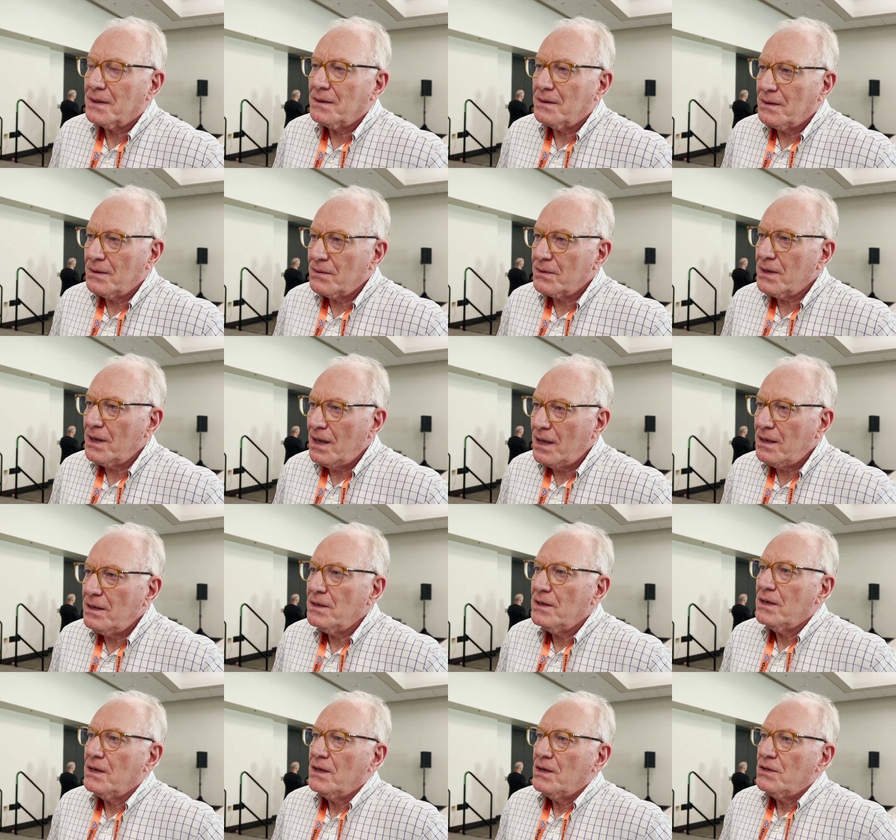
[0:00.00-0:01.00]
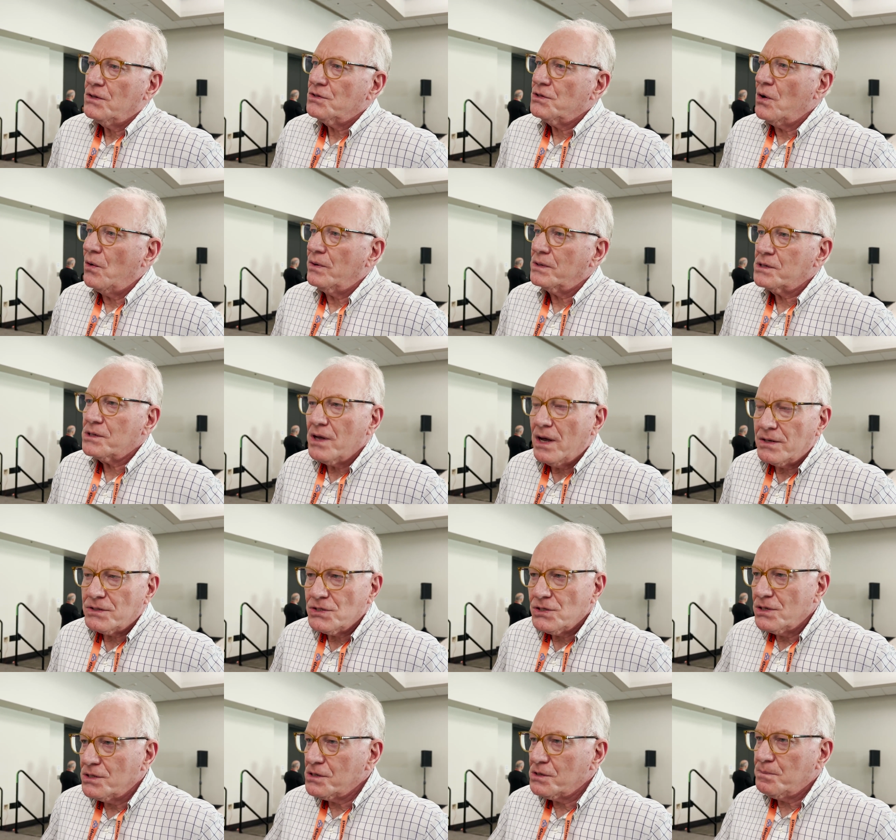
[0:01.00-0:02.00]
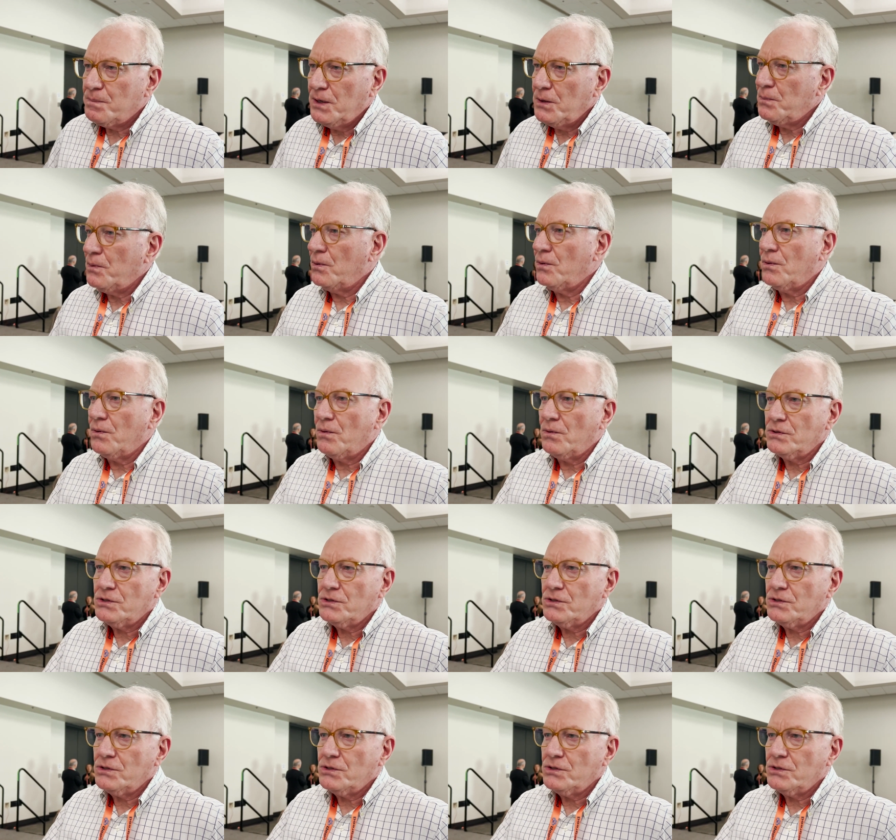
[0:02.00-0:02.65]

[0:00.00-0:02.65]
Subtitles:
Okay? So it's not just people